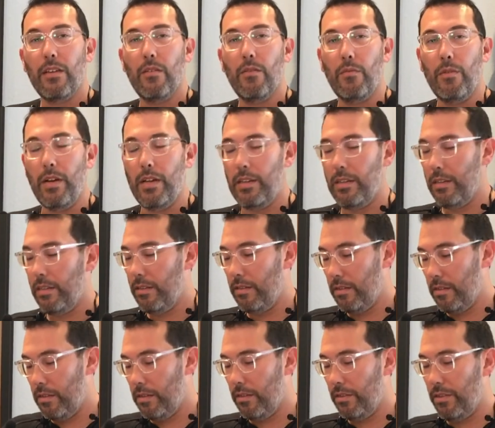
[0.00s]
1,
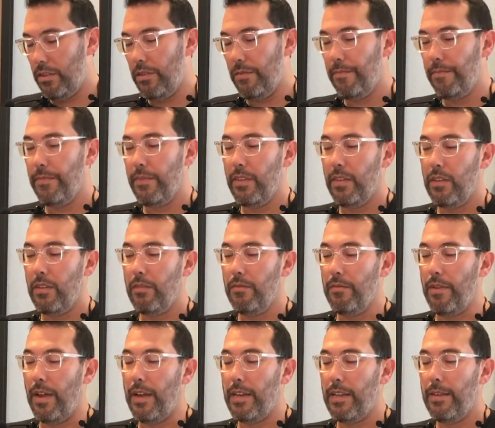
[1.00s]
2,
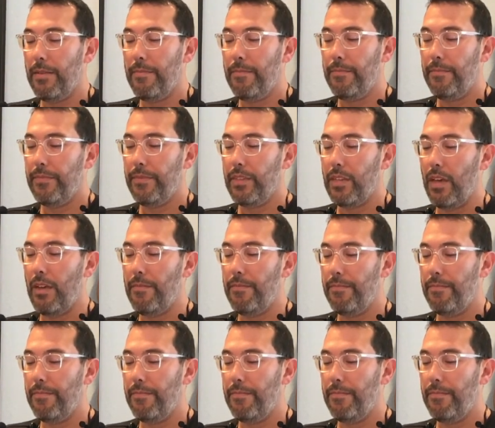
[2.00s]
ready, go.